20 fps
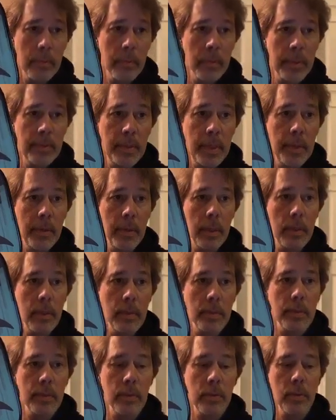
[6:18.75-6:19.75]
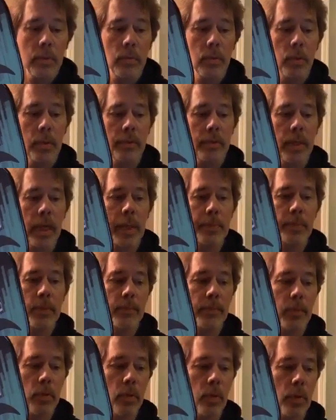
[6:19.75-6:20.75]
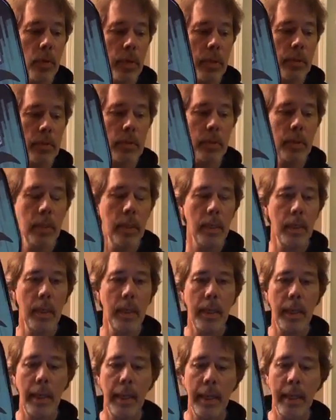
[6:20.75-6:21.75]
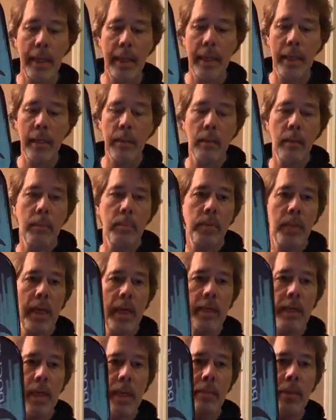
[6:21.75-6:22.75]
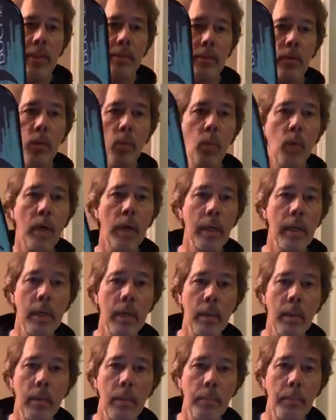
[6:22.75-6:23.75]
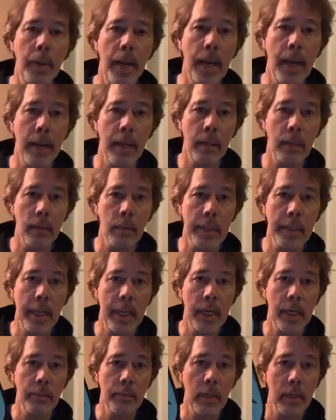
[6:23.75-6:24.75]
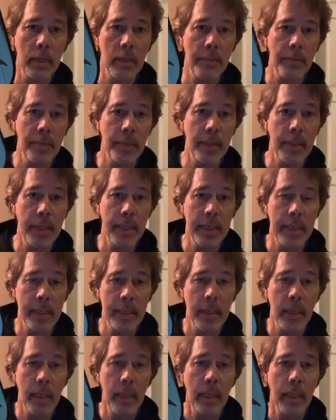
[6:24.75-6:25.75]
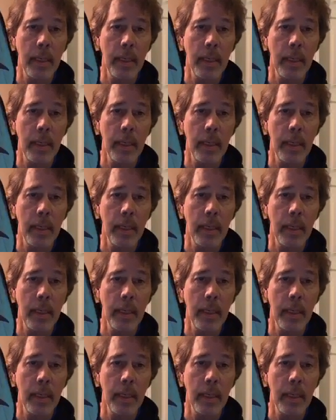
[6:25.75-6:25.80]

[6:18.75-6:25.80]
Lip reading: materials or types of cores and blend them into one paddle, getting rid of the